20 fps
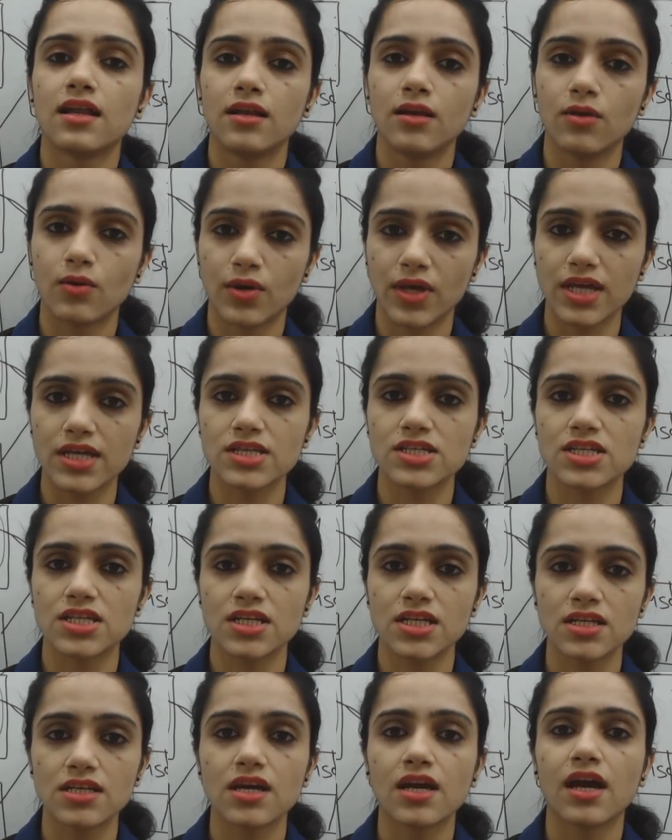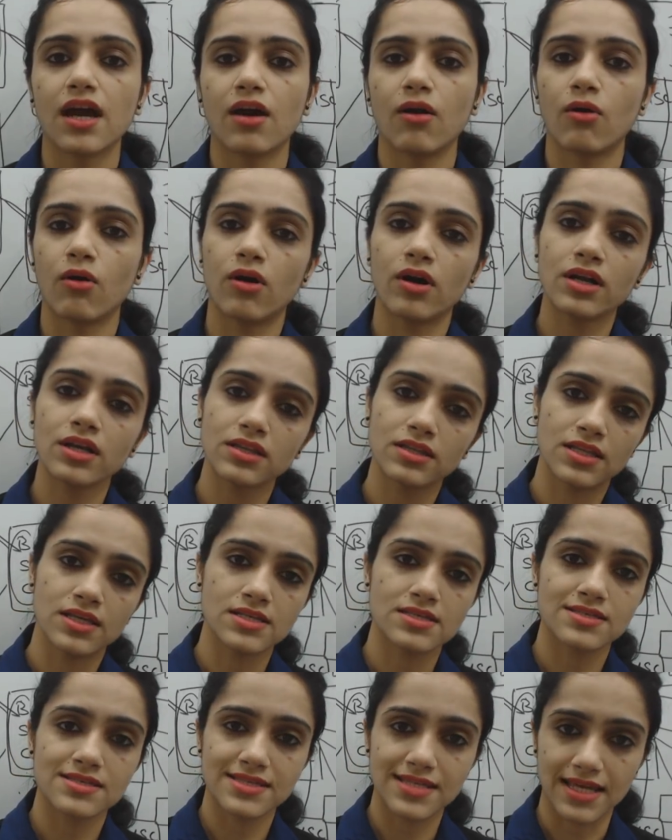location or
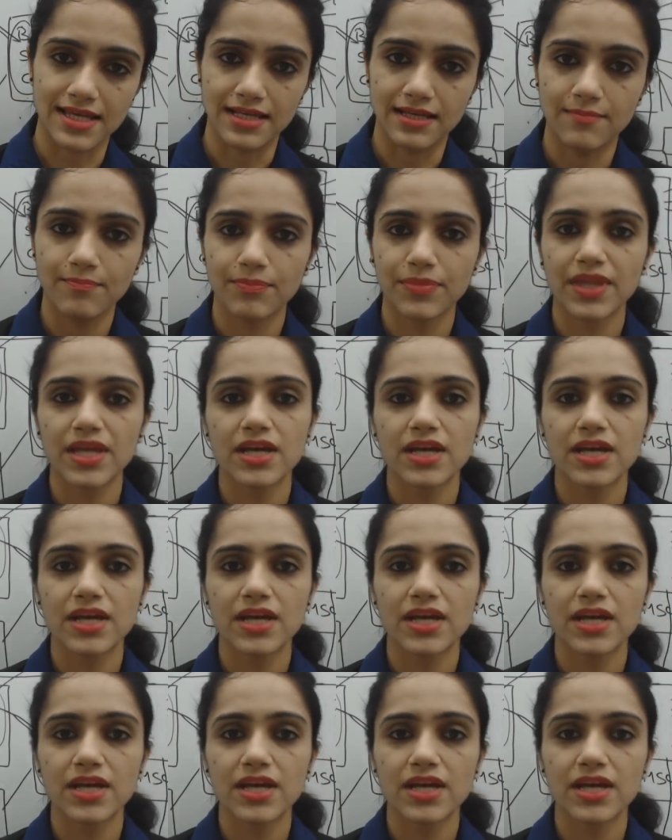this cell.